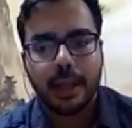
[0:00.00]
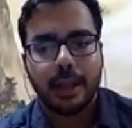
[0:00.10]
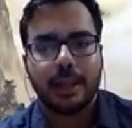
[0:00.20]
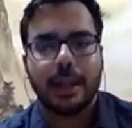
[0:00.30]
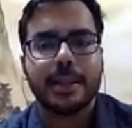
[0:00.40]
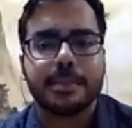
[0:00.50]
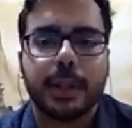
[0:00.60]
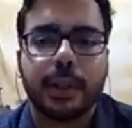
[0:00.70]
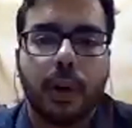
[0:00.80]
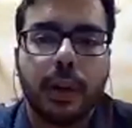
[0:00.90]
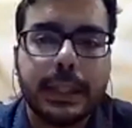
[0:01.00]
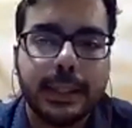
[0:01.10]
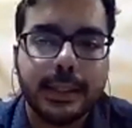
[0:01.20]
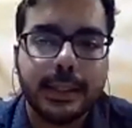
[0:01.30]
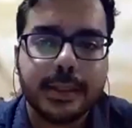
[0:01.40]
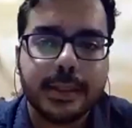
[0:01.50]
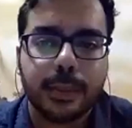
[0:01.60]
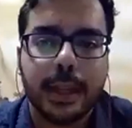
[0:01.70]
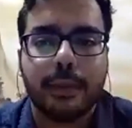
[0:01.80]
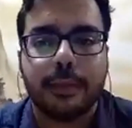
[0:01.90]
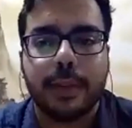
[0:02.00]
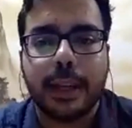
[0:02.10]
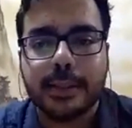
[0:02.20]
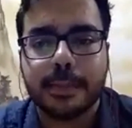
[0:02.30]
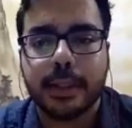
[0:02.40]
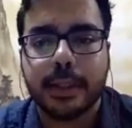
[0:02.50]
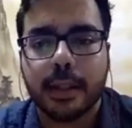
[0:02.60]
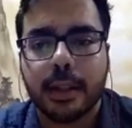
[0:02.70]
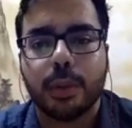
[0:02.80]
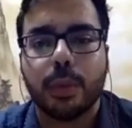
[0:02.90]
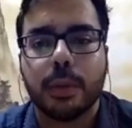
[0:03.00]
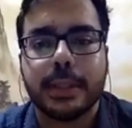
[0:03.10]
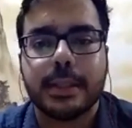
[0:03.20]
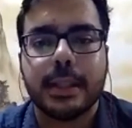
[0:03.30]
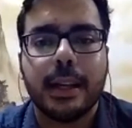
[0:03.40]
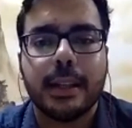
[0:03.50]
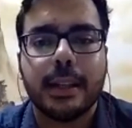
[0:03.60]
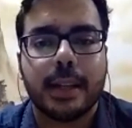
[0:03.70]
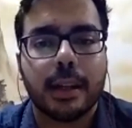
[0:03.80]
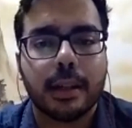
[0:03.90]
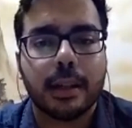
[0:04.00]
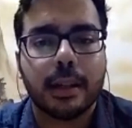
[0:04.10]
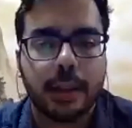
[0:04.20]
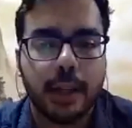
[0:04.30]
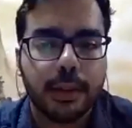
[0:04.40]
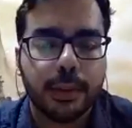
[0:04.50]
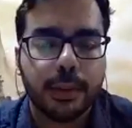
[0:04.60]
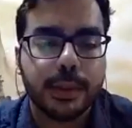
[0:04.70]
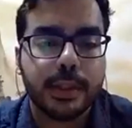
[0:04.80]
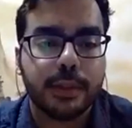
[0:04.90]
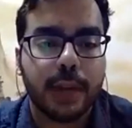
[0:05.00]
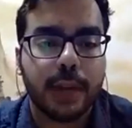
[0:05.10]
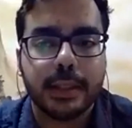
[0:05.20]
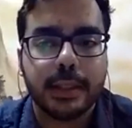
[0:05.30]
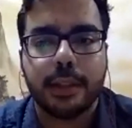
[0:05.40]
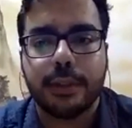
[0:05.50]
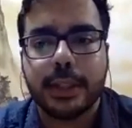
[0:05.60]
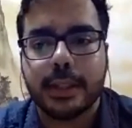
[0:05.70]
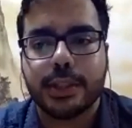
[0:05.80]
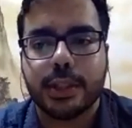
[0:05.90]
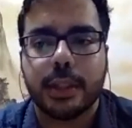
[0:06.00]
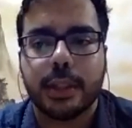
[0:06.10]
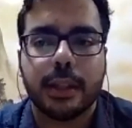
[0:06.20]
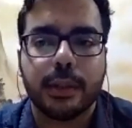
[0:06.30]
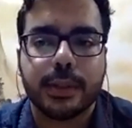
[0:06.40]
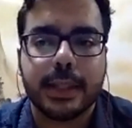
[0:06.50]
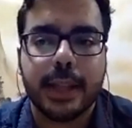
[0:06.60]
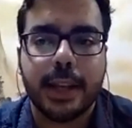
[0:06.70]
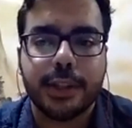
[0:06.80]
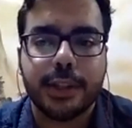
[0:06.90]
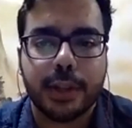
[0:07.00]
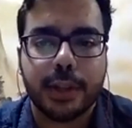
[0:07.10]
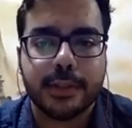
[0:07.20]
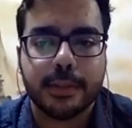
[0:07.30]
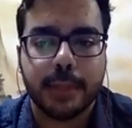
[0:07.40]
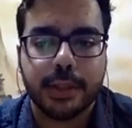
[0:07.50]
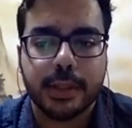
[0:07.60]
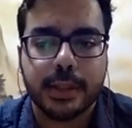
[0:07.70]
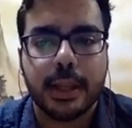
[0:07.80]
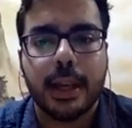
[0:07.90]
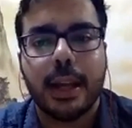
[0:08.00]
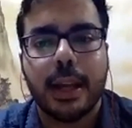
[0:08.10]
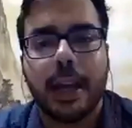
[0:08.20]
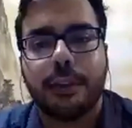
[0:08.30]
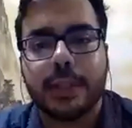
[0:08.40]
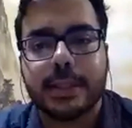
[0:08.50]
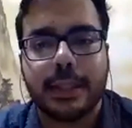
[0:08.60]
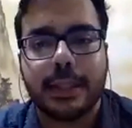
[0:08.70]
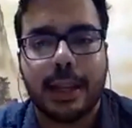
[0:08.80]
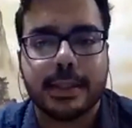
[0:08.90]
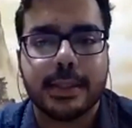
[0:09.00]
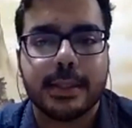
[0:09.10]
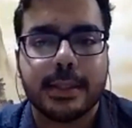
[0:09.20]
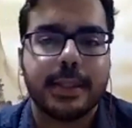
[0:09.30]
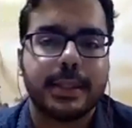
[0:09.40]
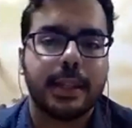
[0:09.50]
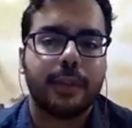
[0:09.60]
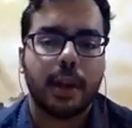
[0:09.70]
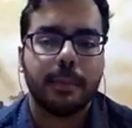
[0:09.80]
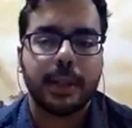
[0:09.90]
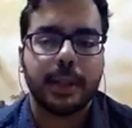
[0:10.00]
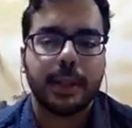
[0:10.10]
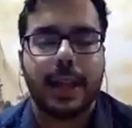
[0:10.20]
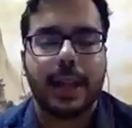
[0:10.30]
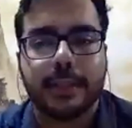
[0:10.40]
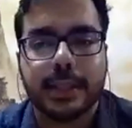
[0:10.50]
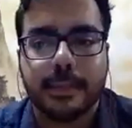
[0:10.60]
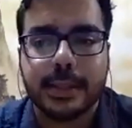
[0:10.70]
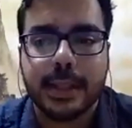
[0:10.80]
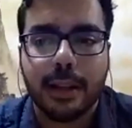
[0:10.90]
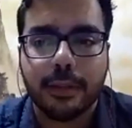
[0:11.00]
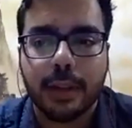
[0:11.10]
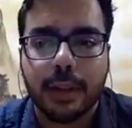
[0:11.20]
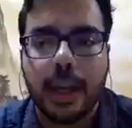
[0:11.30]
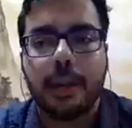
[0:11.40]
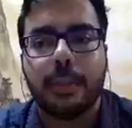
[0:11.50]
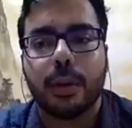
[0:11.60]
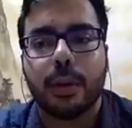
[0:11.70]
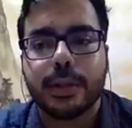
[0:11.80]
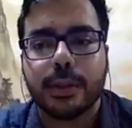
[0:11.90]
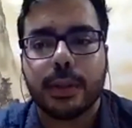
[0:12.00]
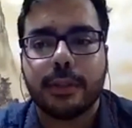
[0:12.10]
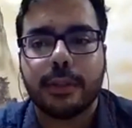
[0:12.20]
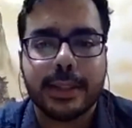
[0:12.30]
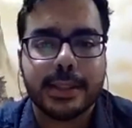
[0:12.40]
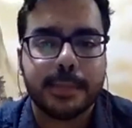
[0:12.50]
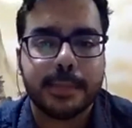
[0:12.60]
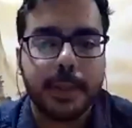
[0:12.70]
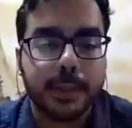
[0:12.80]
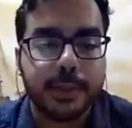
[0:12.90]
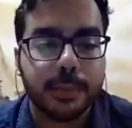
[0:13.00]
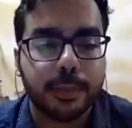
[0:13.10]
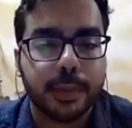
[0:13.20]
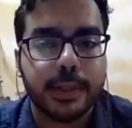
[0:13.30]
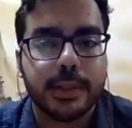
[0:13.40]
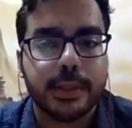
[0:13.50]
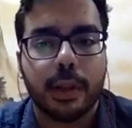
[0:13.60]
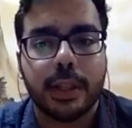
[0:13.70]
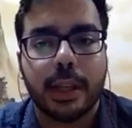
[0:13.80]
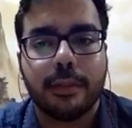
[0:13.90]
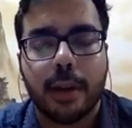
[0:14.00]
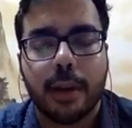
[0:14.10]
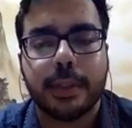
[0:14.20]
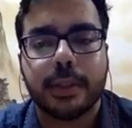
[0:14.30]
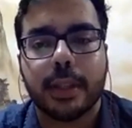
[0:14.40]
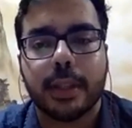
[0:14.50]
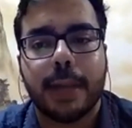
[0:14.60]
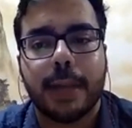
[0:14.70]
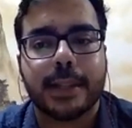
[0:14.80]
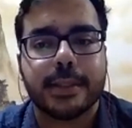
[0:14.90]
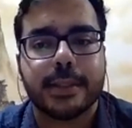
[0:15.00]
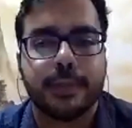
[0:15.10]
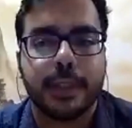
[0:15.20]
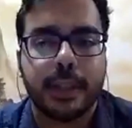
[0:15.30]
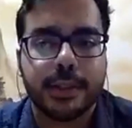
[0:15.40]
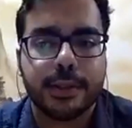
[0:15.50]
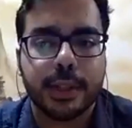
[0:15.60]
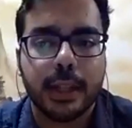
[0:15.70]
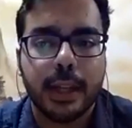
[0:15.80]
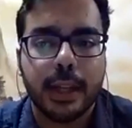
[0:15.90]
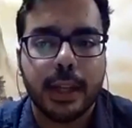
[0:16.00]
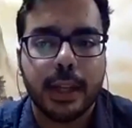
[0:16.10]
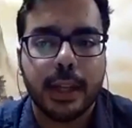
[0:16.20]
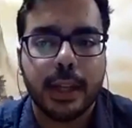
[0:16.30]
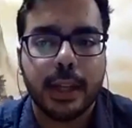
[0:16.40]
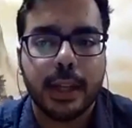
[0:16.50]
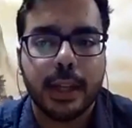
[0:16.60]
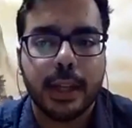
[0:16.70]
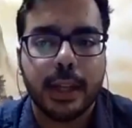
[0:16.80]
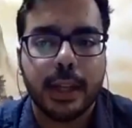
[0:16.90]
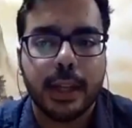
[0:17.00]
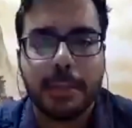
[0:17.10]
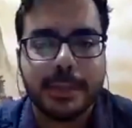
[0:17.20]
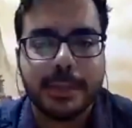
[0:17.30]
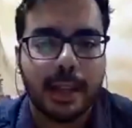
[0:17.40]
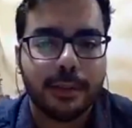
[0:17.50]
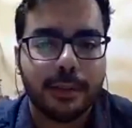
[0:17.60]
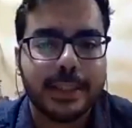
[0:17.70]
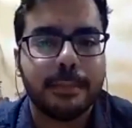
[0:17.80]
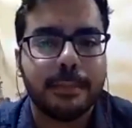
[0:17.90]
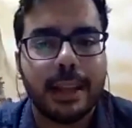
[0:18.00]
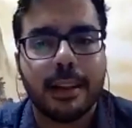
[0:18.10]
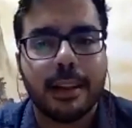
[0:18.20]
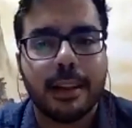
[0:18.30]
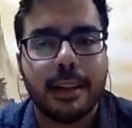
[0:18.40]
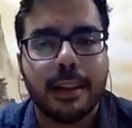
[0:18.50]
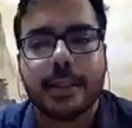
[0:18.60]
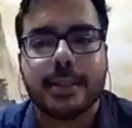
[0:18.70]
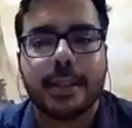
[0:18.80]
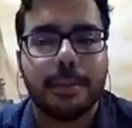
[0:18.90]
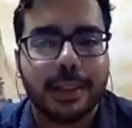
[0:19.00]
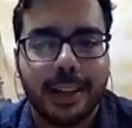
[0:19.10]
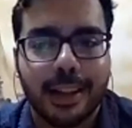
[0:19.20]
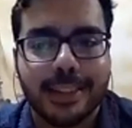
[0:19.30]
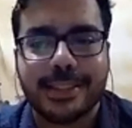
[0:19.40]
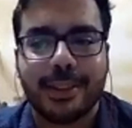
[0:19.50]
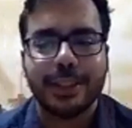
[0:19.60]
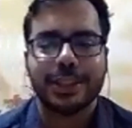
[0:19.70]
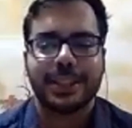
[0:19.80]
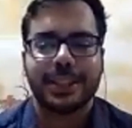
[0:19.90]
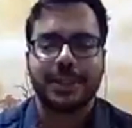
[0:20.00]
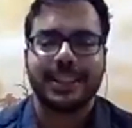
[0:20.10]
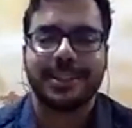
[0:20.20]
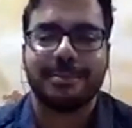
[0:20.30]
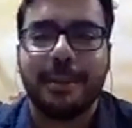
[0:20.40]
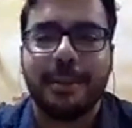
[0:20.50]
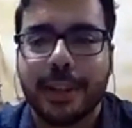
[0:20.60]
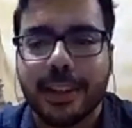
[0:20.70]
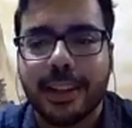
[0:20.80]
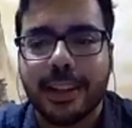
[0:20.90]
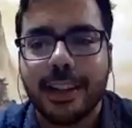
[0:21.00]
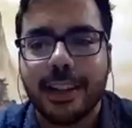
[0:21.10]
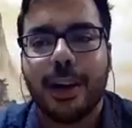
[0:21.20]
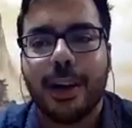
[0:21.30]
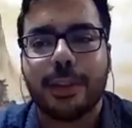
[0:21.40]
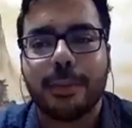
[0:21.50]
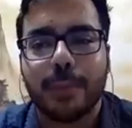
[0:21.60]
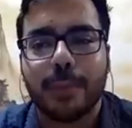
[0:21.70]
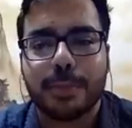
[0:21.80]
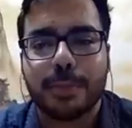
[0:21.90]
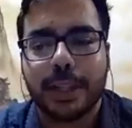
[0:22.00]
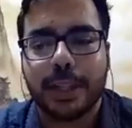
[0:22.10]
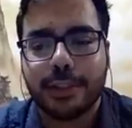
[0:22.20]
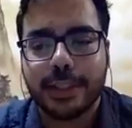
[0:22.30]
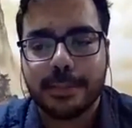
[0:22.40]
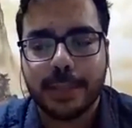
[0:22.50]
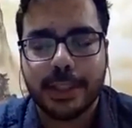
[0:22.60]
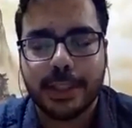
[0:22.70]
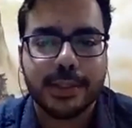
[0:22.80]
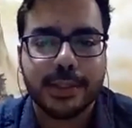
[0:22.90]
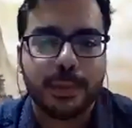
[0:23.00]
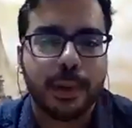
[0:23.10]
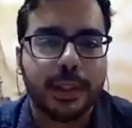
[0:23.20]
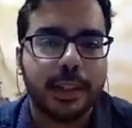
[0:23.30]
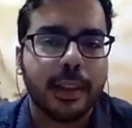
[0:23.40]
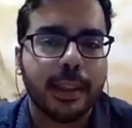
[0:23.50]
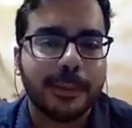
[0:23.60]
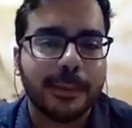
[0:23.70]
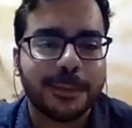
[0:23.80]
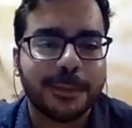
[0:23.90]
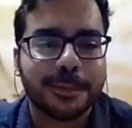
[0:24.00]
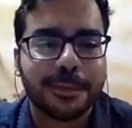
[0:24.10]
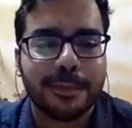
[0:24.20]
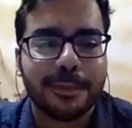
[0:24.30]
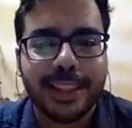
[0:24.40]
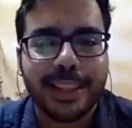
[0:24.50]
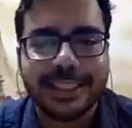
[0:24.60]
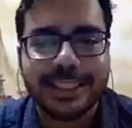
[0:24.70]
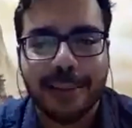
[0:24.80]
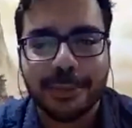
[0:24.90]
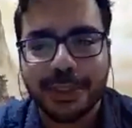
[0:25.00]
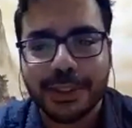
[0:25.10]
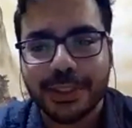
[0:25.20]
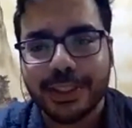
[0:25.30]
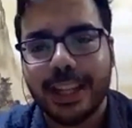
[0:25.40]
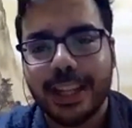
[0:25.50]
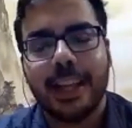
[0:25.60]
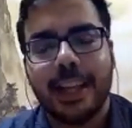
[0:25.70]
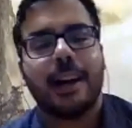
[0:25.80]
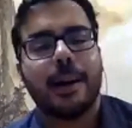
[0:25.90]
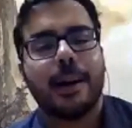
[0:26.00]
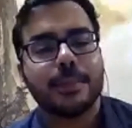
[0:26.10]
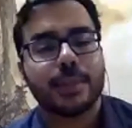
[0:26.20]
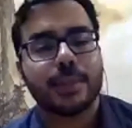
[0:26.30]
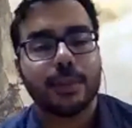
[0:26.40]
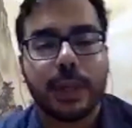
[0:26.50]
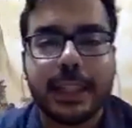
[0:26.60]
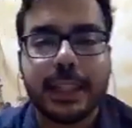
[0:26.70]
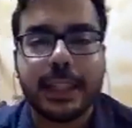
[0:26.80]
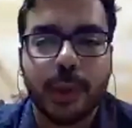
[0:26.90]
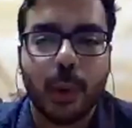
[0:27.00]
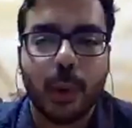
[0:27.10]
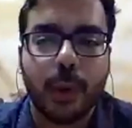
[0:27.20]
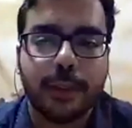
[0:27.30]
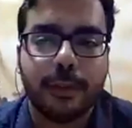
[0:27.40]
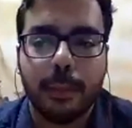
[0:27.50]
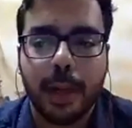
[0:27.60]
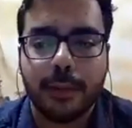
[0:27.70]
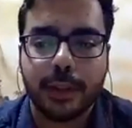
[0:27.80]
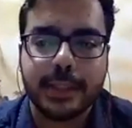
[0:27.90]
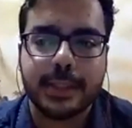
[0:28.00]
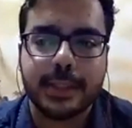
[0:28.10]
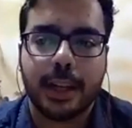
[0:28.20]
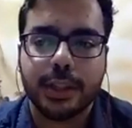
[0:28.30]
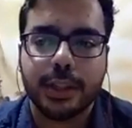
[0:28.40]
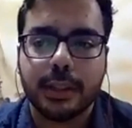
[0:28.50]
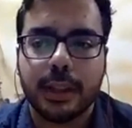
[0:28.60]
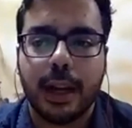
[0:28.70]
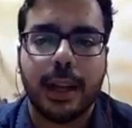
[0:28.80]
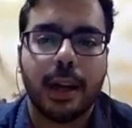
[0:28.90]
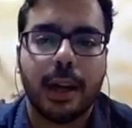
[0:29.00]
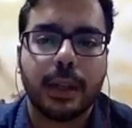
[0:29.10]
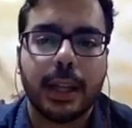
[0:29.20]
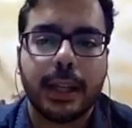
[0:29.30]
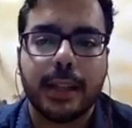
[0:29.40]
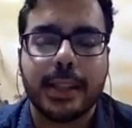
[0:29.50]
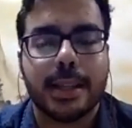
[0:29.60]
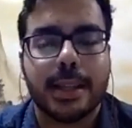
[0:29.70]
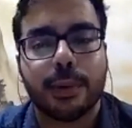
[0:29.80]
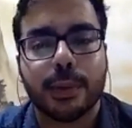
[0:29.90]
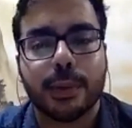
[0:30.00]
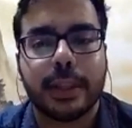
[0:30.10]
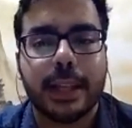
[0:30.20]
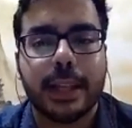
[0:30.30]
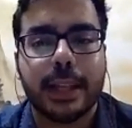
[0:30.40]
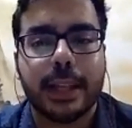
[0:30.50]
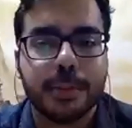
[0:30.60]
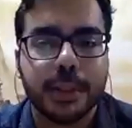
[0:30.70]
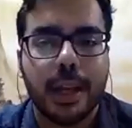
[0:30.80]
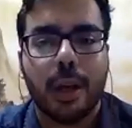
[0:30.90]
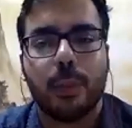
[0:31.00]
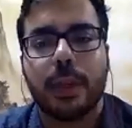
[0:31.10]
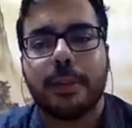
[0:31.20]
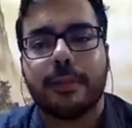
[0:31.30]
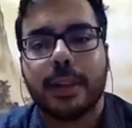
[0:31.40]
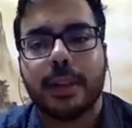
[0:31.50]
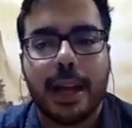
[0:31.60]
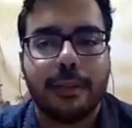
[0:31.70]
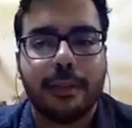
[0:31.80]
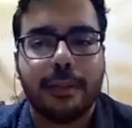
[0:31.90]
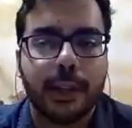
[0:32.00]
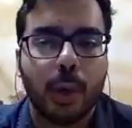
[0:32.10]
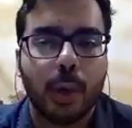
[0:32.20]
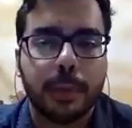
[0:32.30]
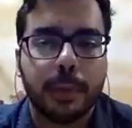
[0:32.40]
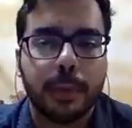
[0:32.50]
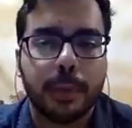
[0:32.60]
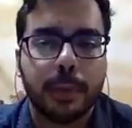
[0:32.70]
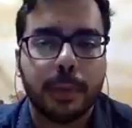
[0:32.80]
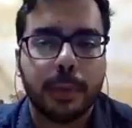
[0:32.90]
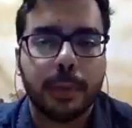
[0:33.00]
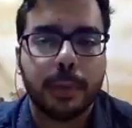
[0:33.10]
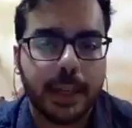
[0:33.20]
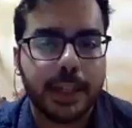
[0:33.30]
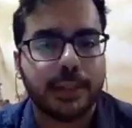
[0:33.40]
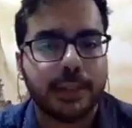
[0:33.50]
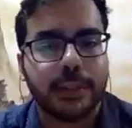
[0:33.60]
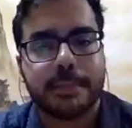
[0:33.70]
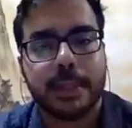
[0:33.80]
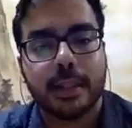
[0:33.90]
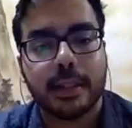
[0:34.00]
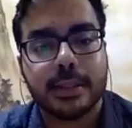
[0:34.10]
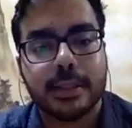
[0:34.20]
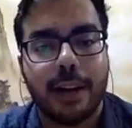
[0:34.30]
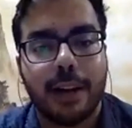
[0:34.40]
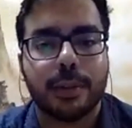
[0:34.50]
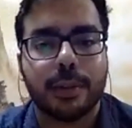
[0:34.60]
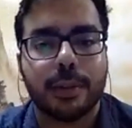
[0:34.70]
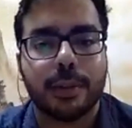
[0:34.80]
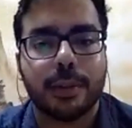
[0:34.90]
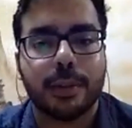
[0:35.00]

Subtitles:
Last but not least, we have a final speaker who will be Sagar Dhara, who is a writer and researcher that looks at energy transformations and risk analysis, and is an environmental activist himself, but also advises people's movements on the environmental impacts of industry. He chooses to describe himself as a male, upper caste, upper class, college educated member of the most predatory species to walk the earth. So I'm going to sort of quickly go over the format of today's discussion. I'll outline and some of the rules of engagement. We'll be first having an opening statement by each of these speakers, after which I'll invite